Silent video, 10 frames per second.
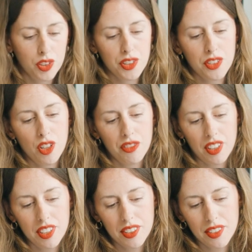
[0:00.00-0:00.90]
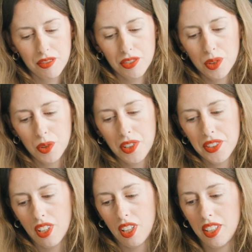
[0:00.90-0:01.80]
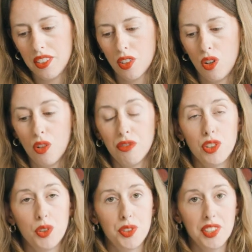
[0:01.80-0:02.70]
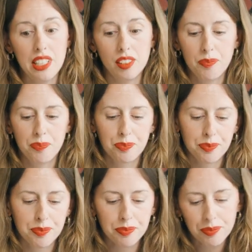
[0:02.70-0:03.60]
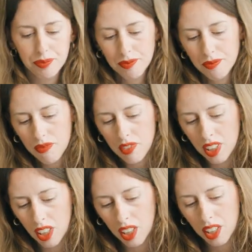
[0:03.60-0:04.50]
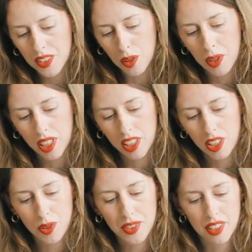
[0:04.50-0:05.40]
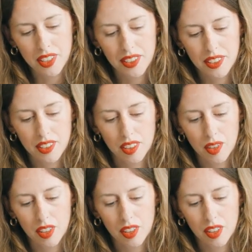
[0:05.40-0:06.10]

your surface for the size of your seal. So we're going to use this